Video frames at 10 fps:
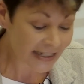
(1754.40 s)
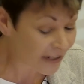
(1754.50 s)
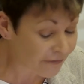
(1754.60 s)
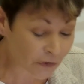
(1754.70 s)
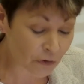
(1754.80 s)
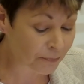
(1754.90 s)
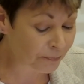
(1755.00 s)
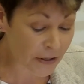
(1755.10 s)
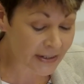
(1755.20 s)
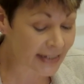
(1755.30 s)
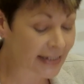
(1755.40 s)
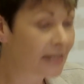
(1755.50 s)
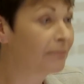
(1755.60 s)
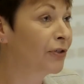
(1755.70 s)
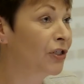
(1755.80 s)
difficult processes
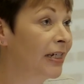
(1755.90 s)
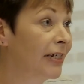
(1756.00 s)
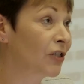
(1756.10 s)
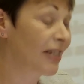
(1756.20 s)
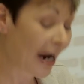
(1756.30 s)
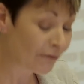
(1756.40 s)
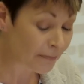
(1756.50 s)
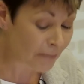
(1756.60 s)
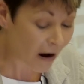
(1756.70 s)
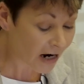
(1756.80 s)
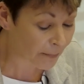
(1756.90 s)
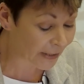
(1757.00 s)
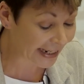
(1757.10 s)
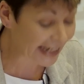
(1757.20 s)
and procedures, how remarkable it